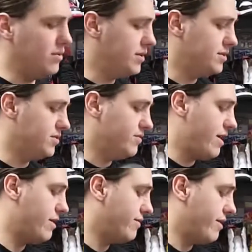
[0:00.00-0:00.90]
on these is
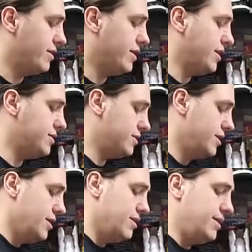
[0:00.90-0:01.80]
very, very nice.
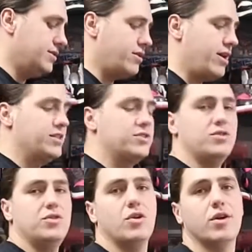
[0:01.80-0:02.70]
These are heading to
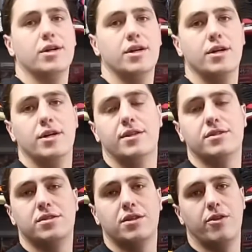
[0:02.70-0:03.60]
New York. This
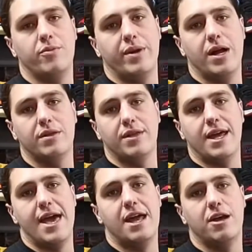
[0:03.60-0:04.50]
is another pair that
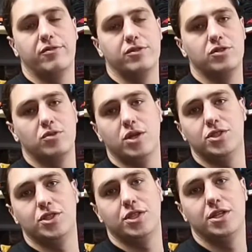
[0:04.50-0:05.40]
I had up for
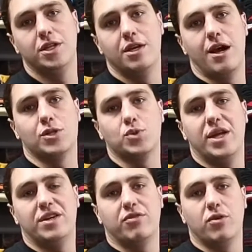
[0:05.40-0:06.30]
$200. I was
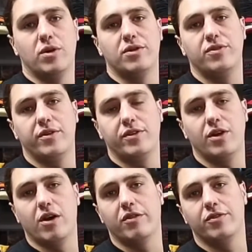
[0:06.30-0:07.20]
waiting for a
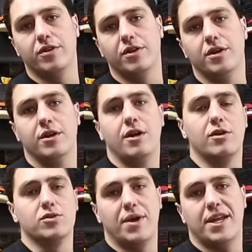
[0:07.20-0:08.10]
$150 offer. I
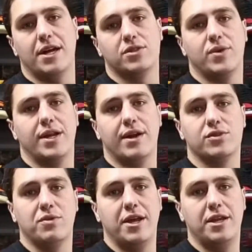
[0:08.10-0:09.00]
was
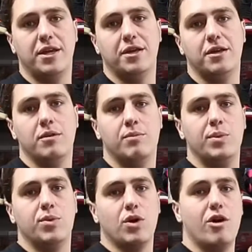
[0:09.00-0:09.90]
waiting.
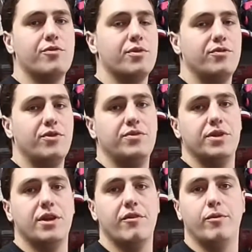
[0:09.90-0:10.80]
People would offer $150
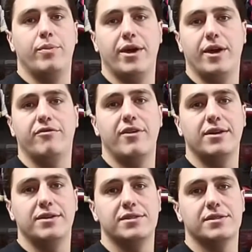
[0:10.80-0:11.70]
and never pay.
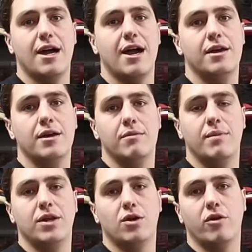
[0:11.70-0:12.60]
Finally, this guy
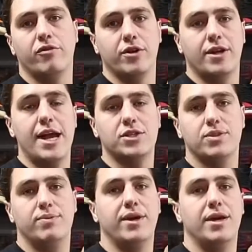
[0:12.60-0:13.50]
made an offer and
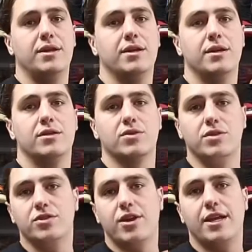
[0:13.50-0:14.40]
actually paid. So
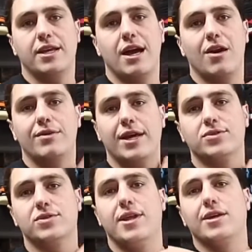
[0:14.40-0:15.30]
these are heading out, and that's
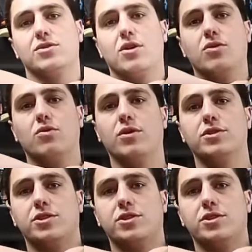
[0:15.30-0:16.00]
what's next on what's